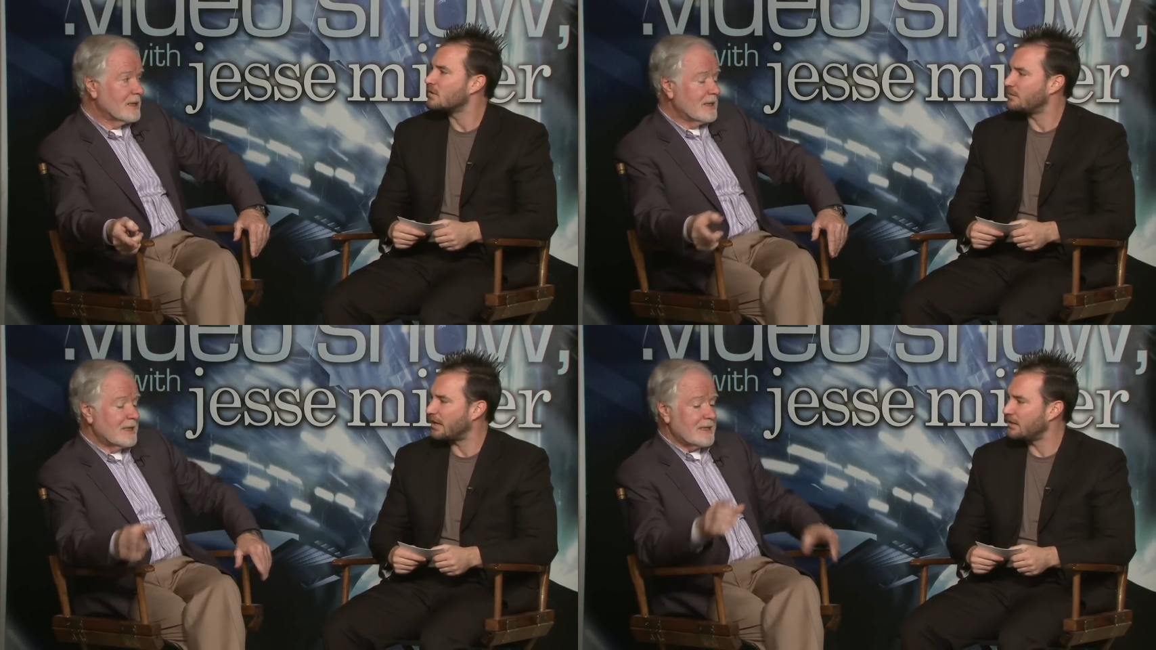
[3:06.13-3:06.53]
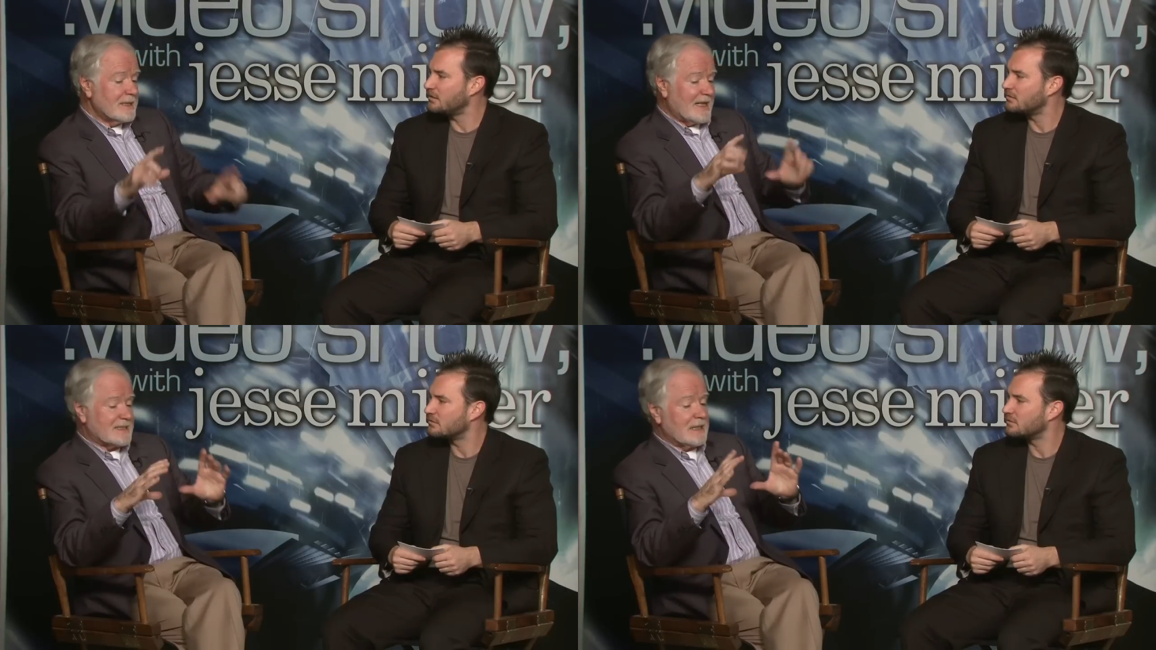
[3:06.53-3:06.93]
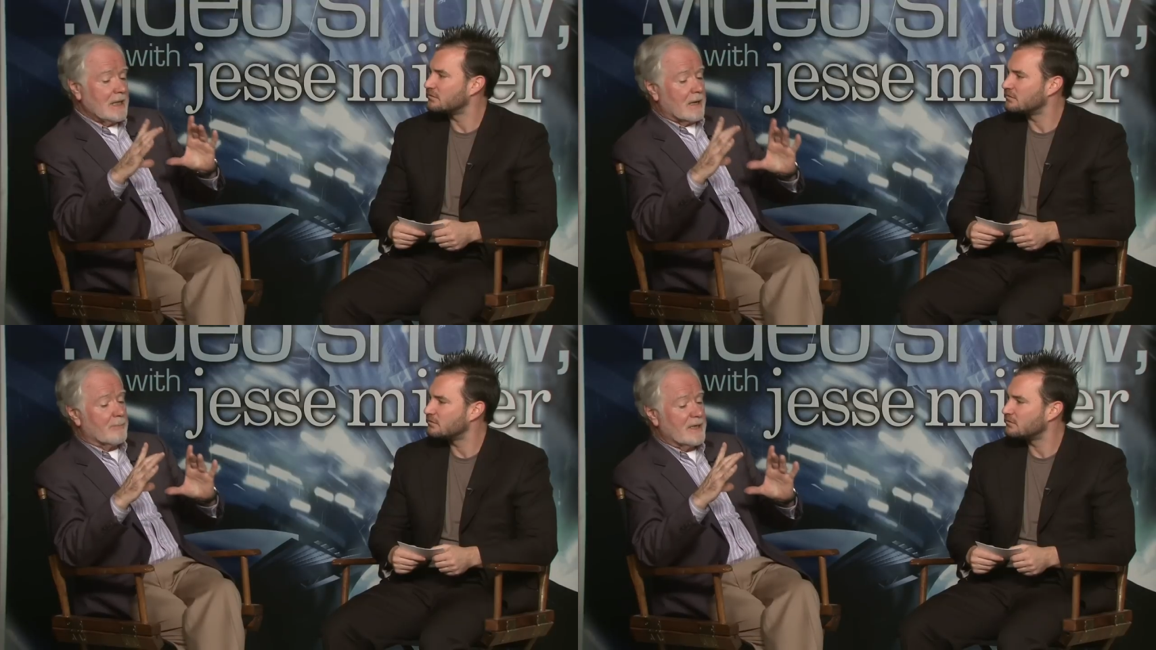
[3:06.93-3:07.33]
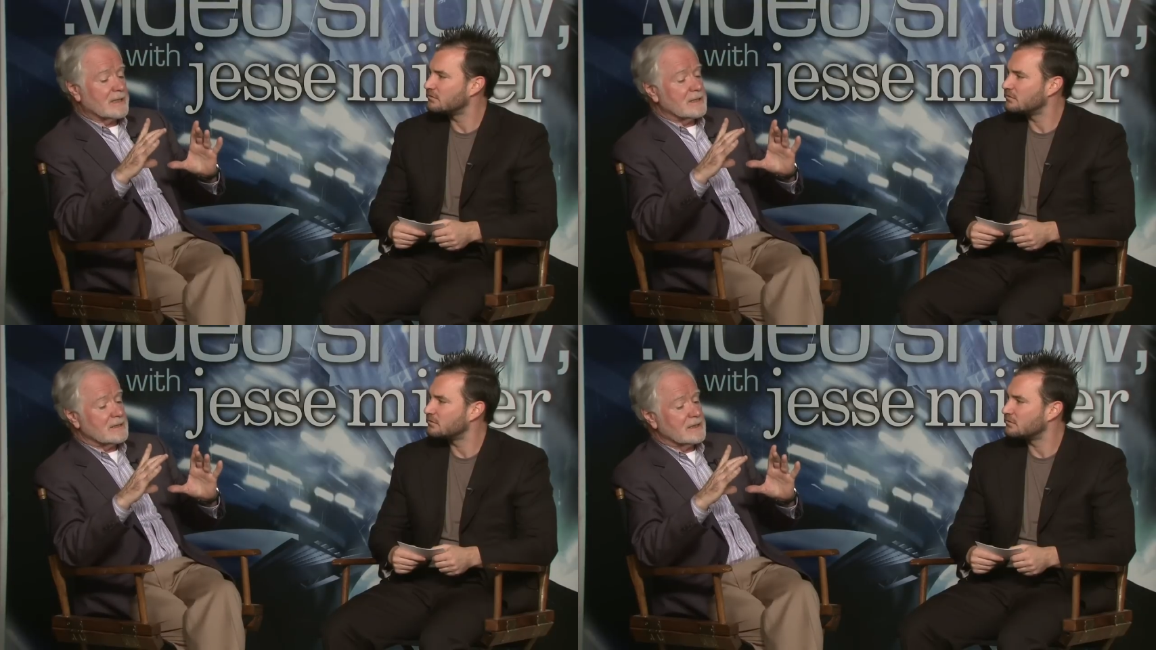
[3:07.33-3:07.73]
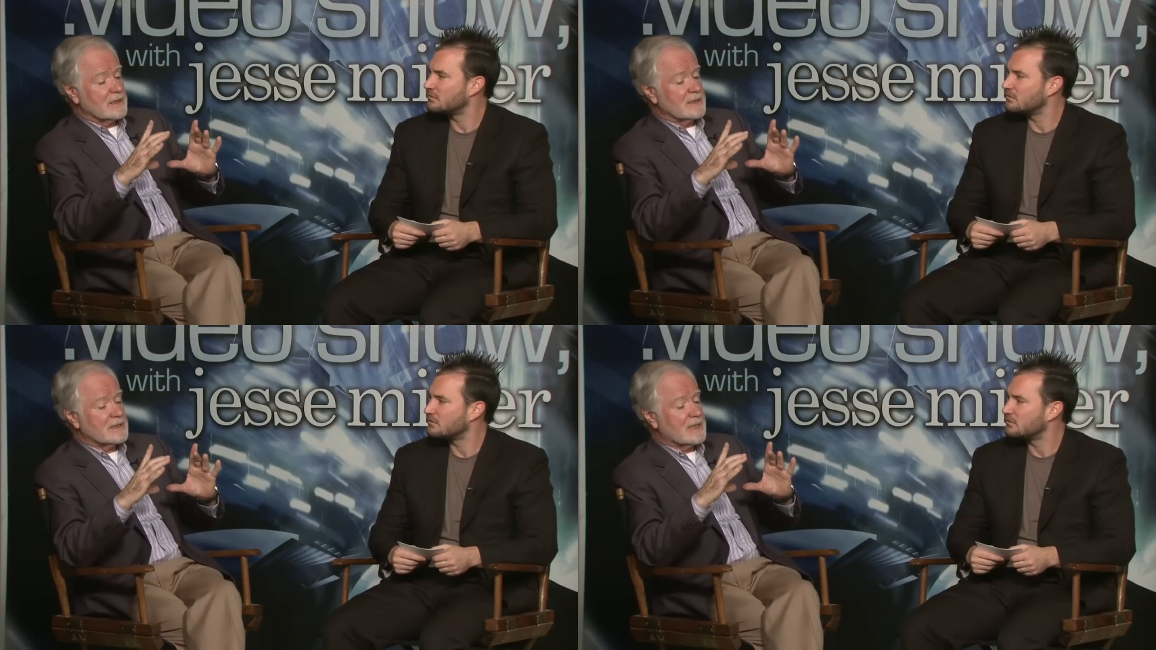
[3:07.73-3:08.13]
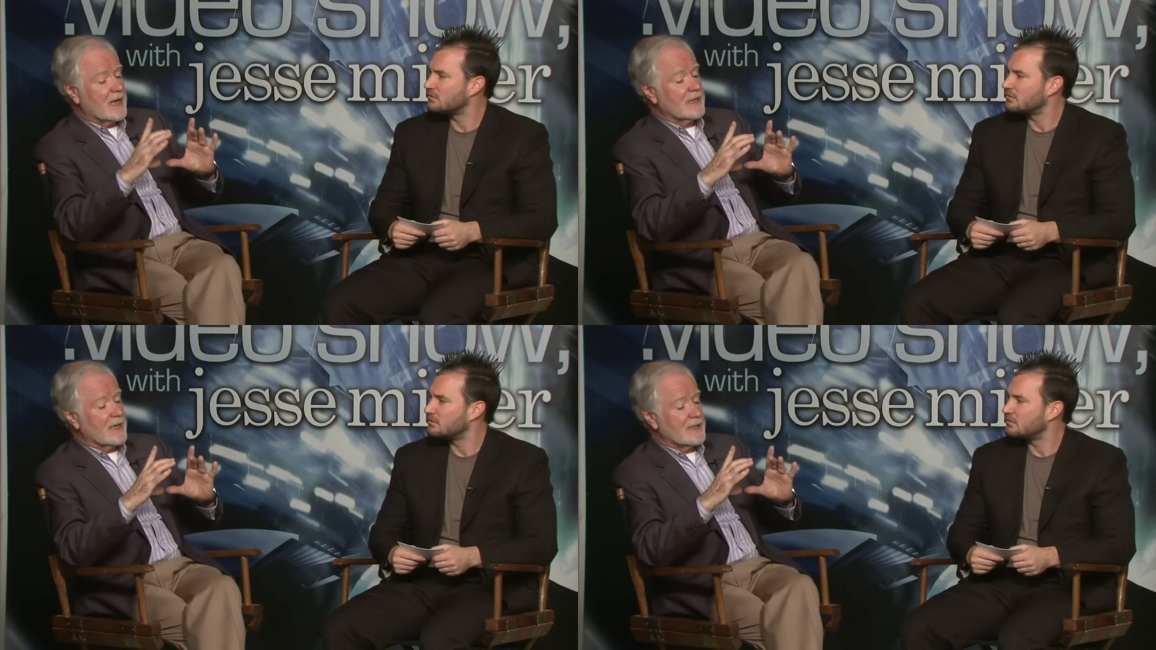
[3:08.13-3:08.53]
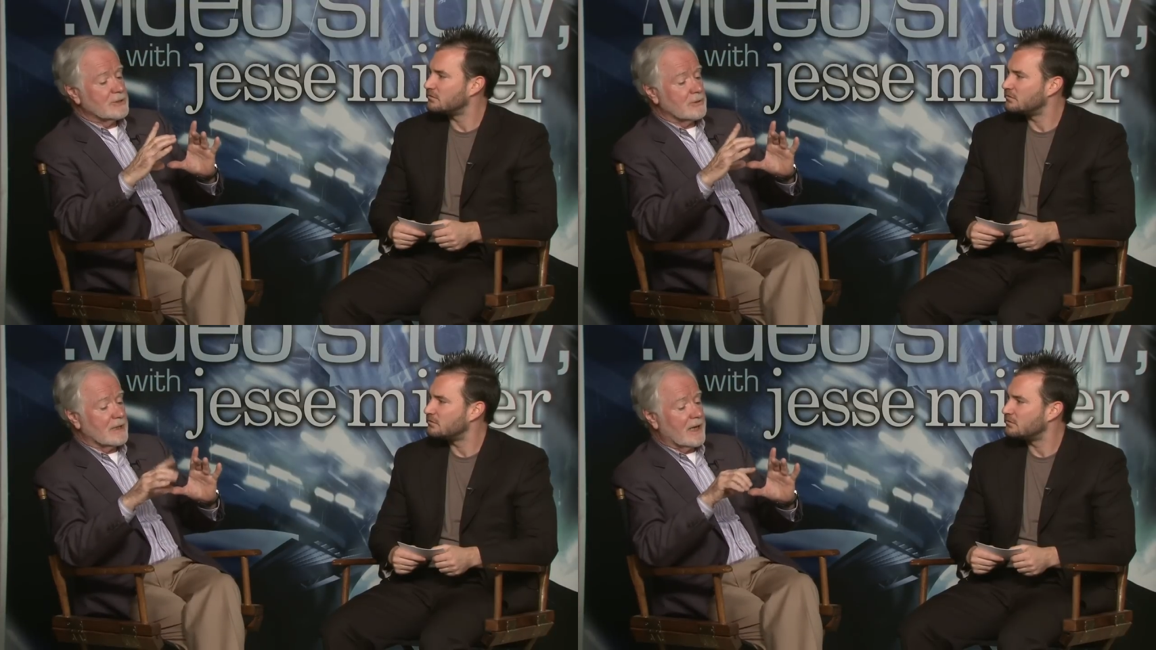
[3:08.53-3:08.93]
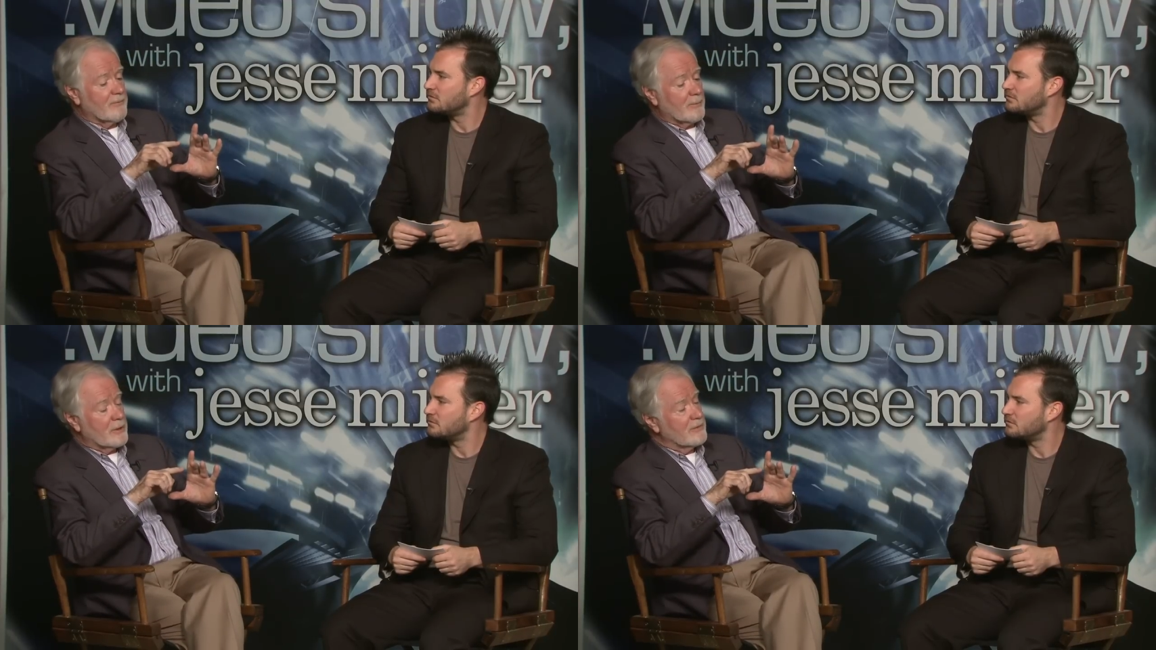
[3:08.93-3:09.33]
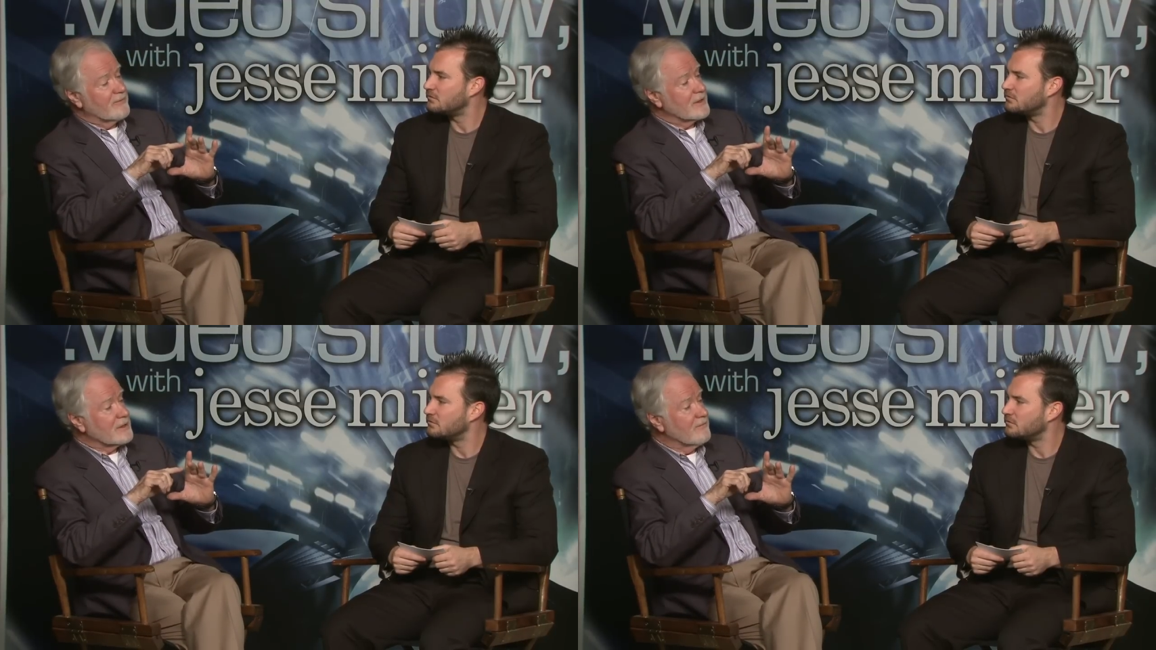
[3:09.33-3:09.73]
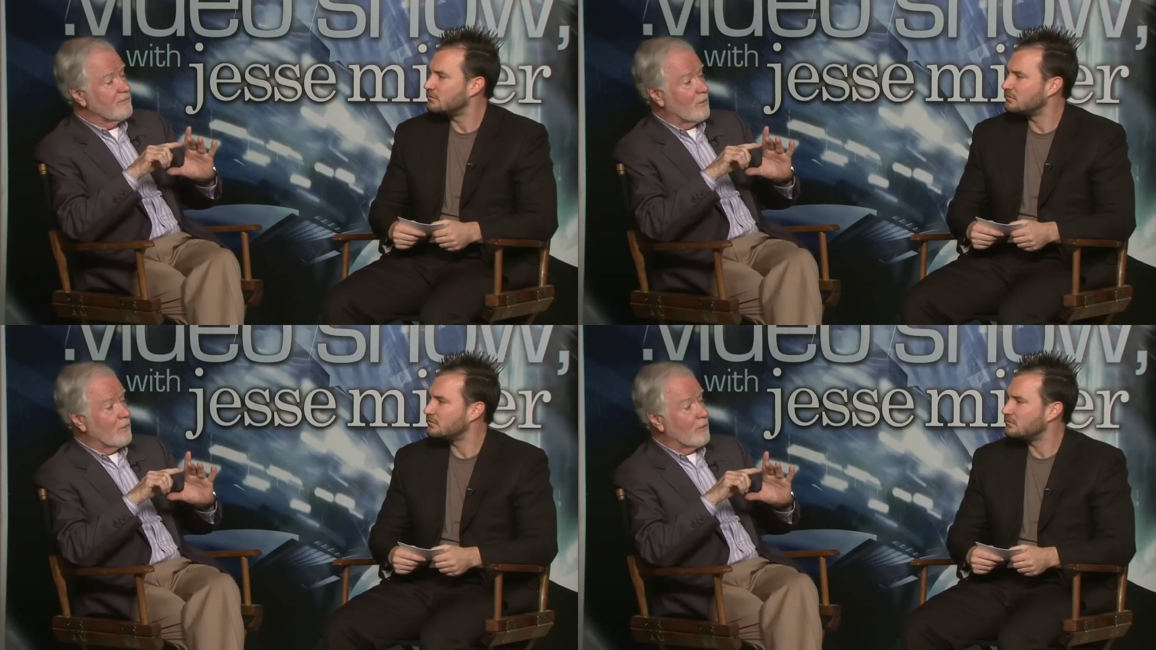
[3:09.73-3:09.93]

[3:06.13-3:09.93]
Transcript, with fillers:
Speaker 1: Okay. That's a lot of pixels, and inside that you could have a perfect